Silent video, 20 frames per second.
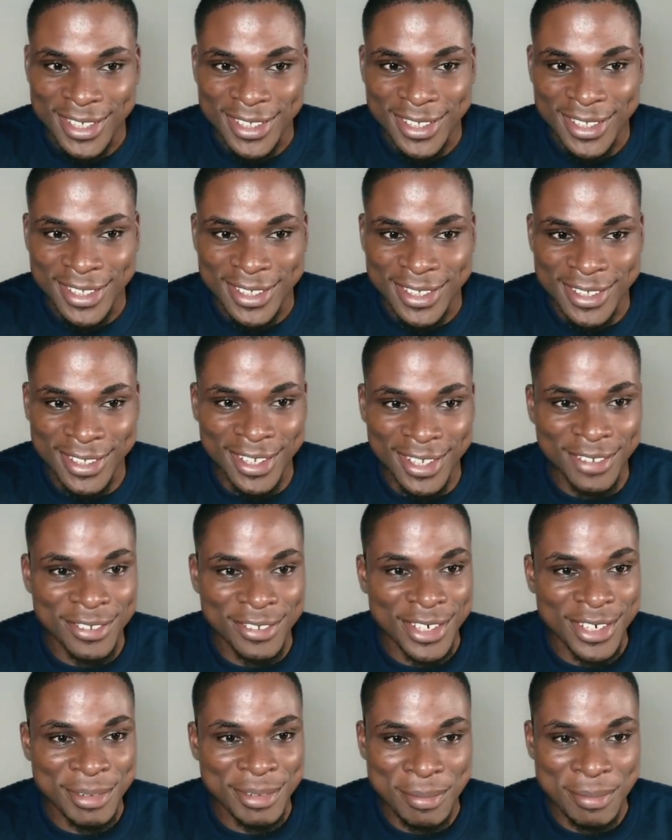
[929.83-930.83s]
None of
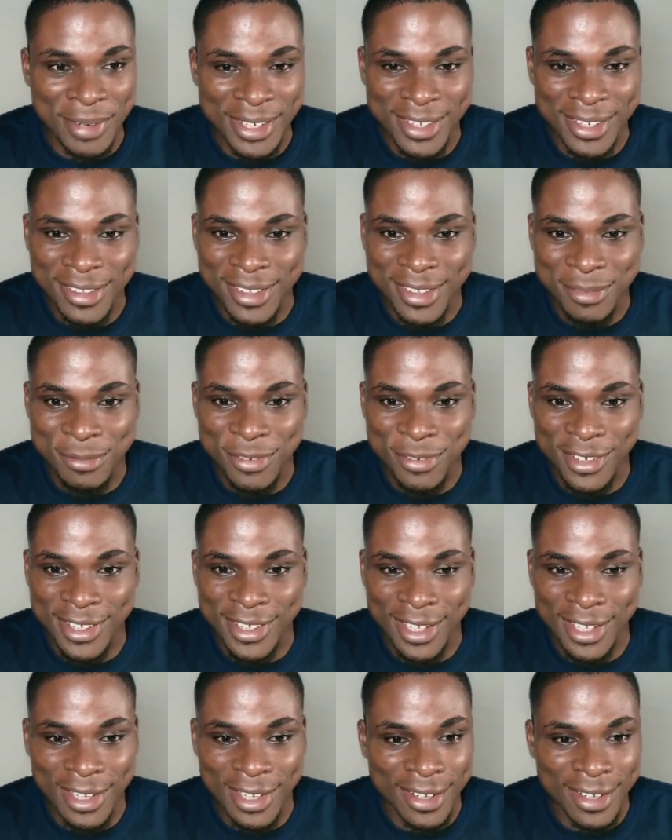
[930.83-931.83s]
you remember the theme for the
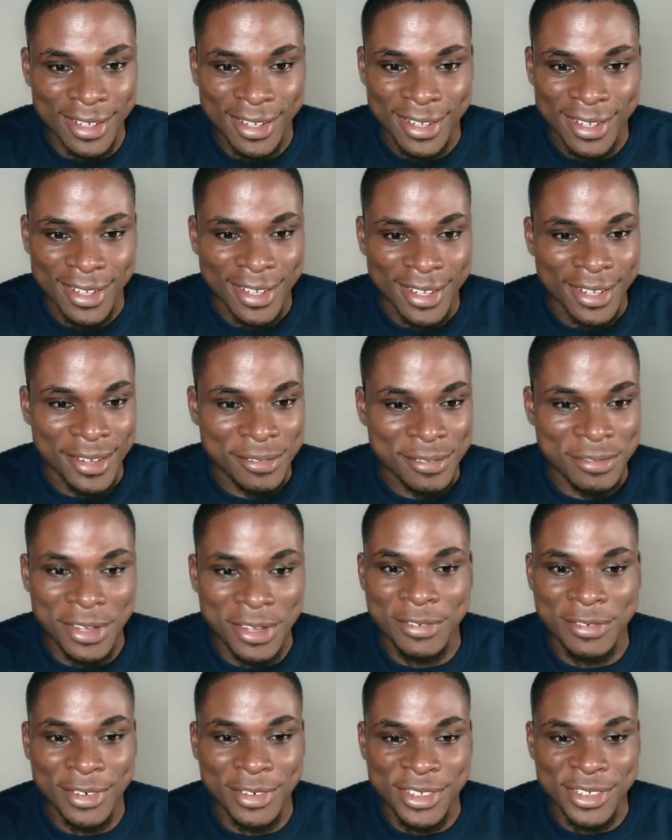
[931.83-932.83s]
year.
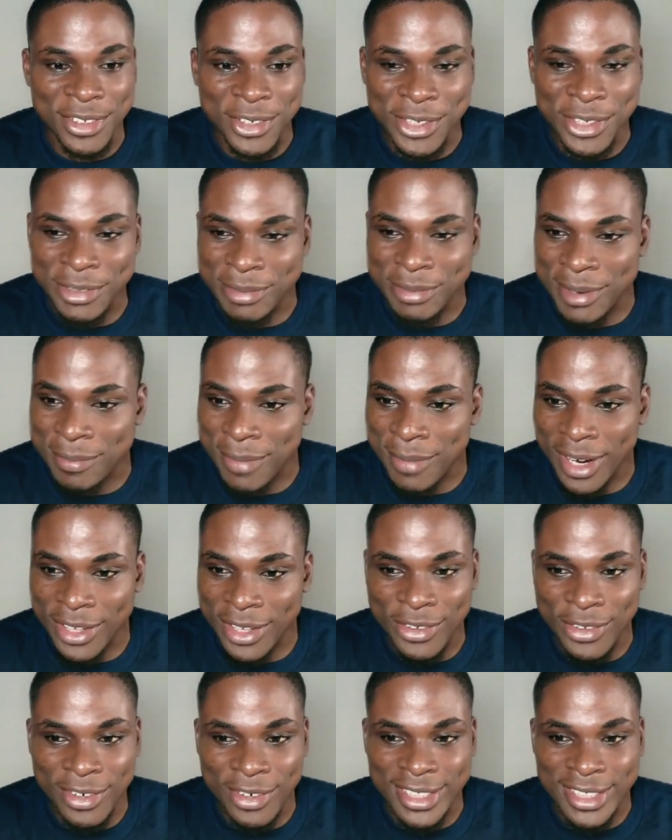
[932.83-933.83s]
Favor, do you remember? Are you
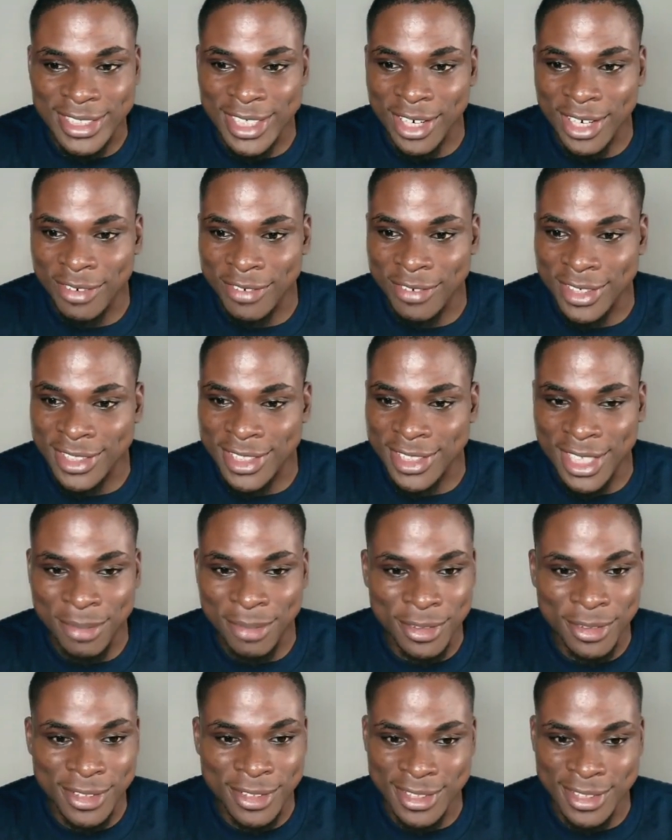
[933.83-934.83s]
going to salvage them?
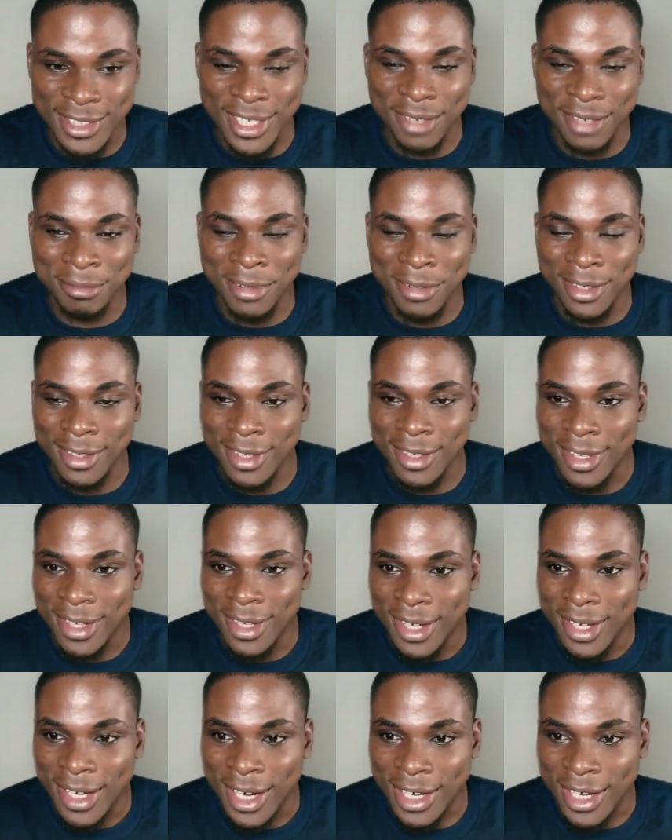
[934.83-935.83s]
You just came in.
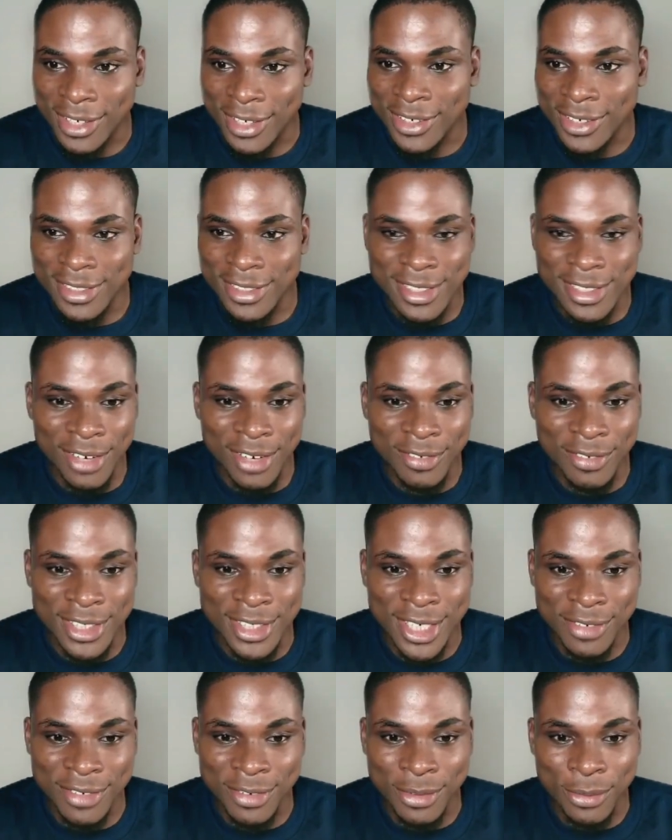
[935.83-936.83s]
Are you going to salvage
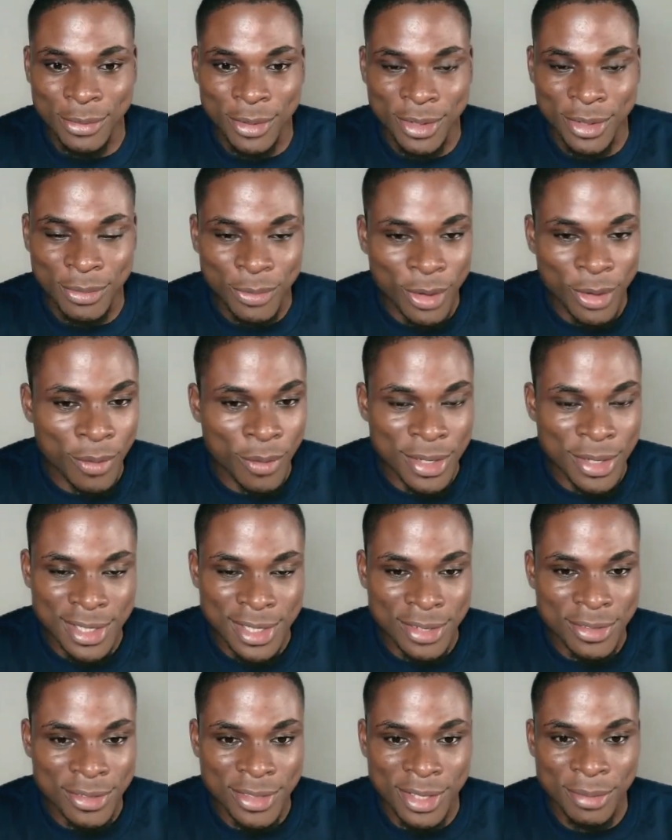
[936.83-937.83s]
everyone? What was
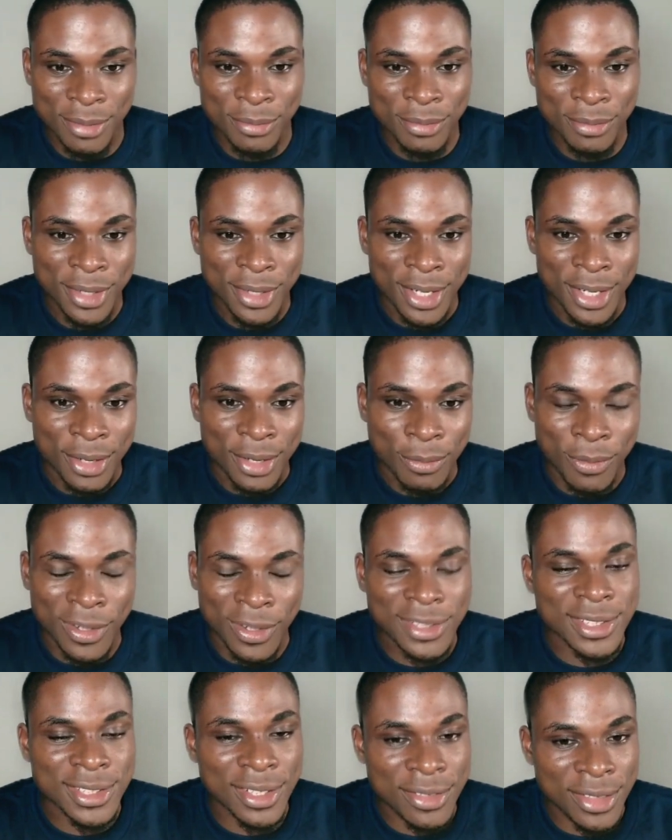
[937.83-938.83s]
the theme?
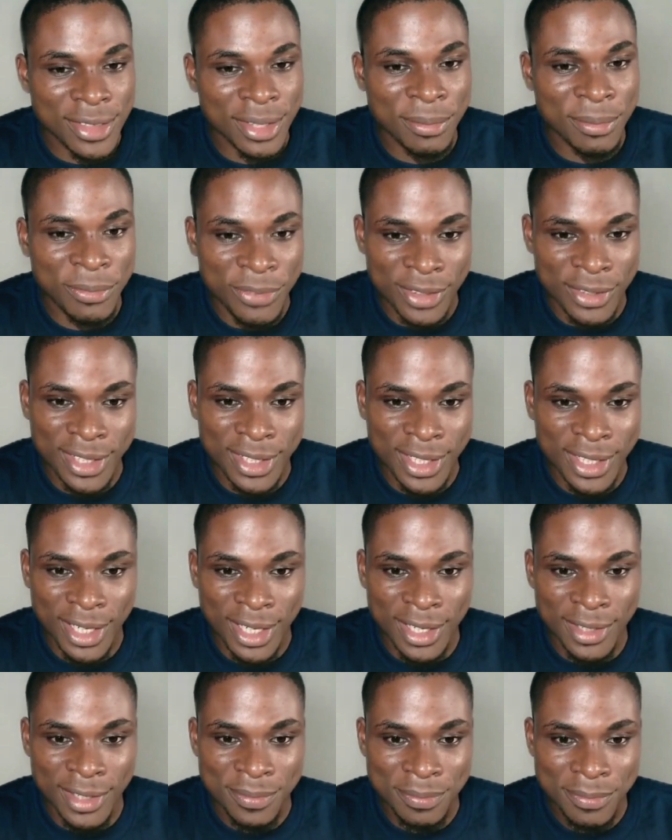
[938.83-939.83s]
What's the theme for the
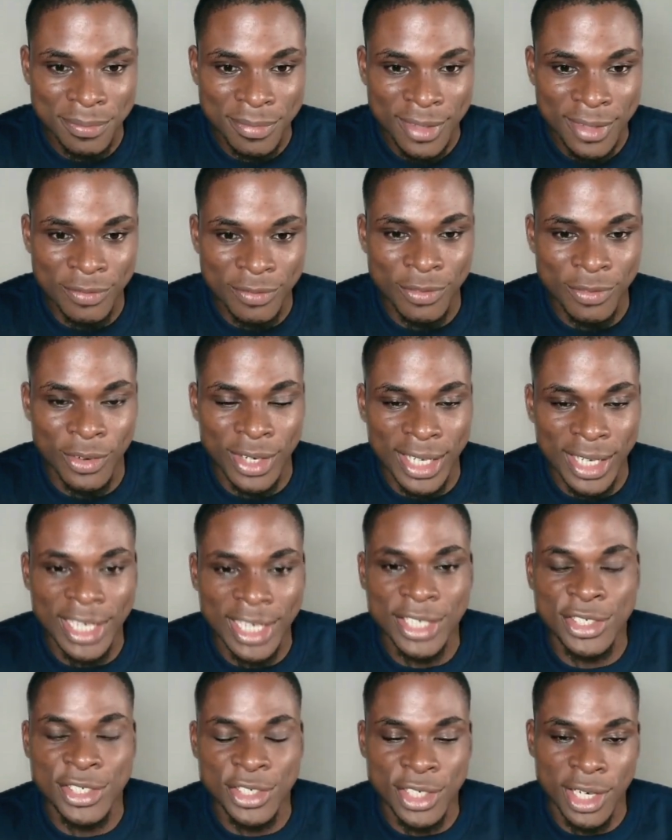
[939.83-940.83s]
year for
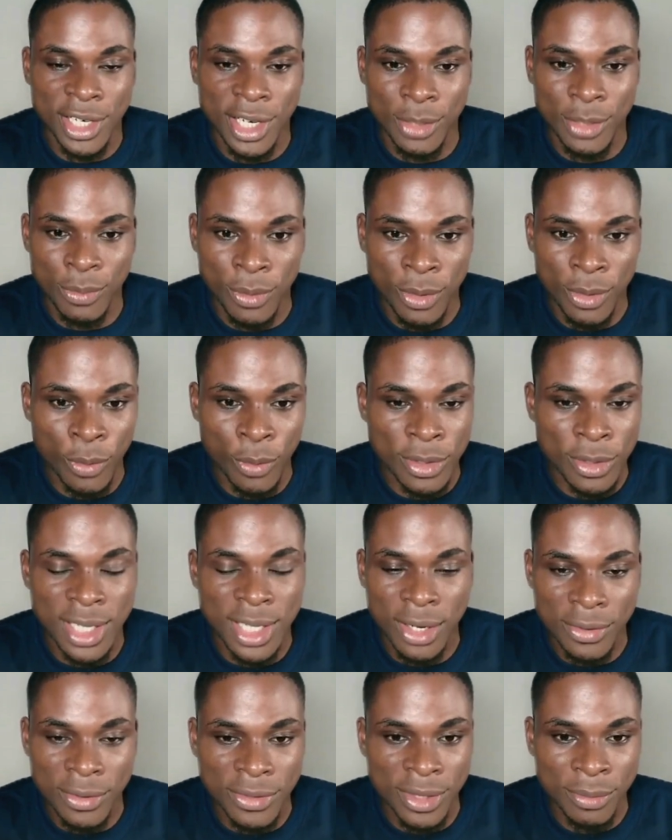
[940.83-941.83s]
ETN Network? What's
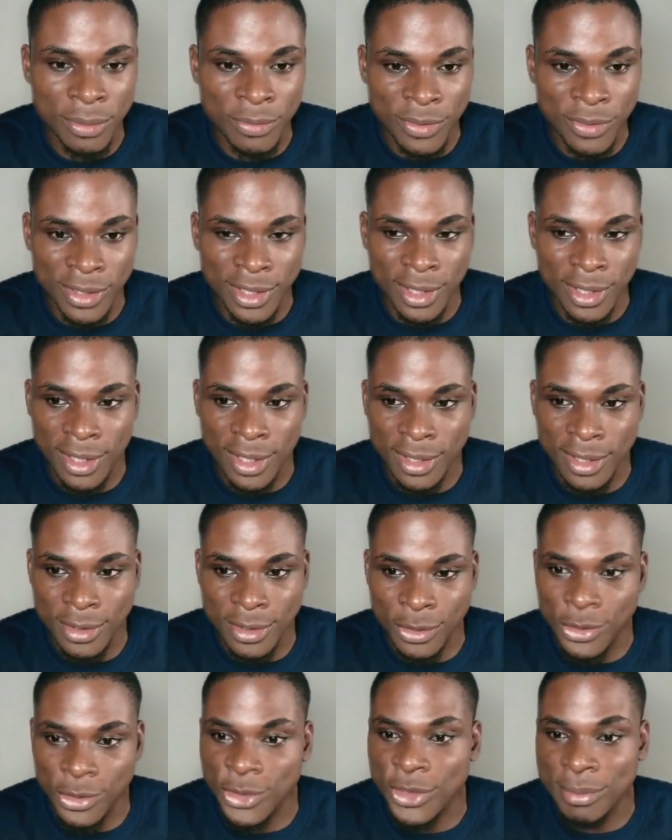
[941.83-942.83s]
our theme for the year?
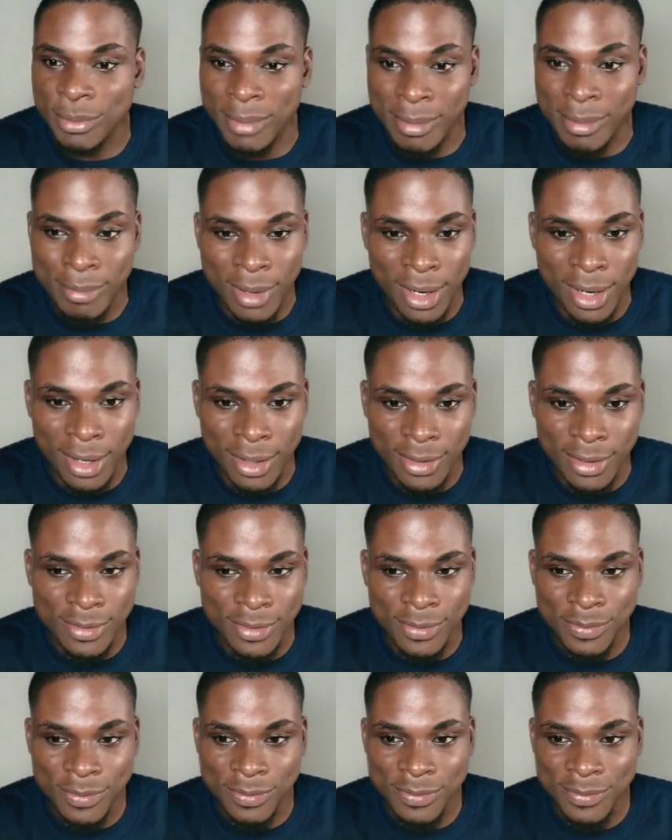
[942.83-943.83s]
Do you remember?
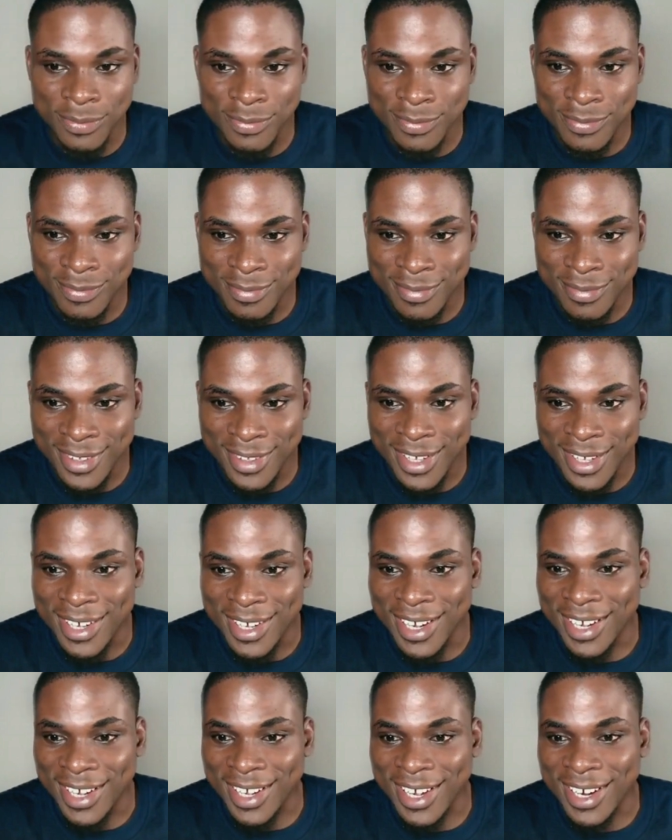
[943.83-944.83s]

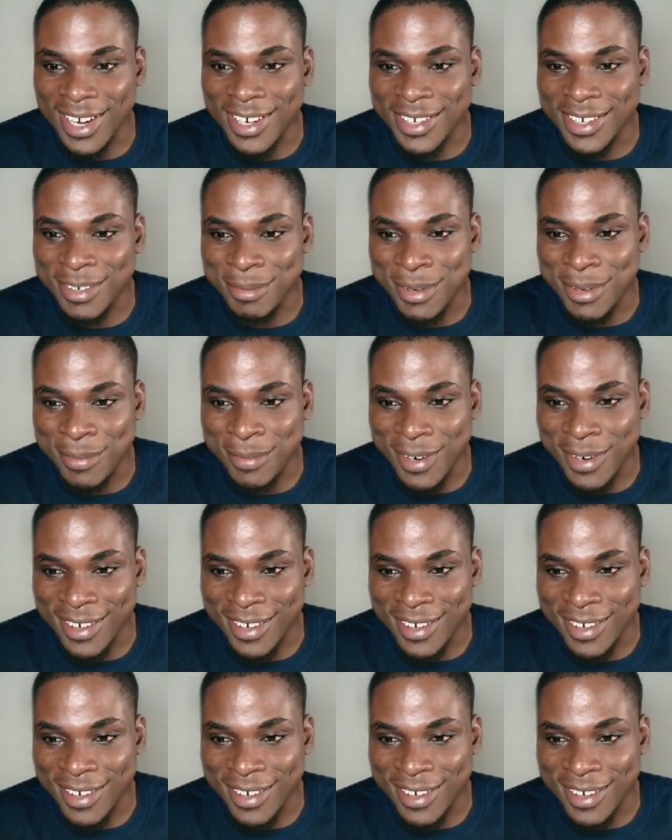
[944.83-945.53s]
I can't remember.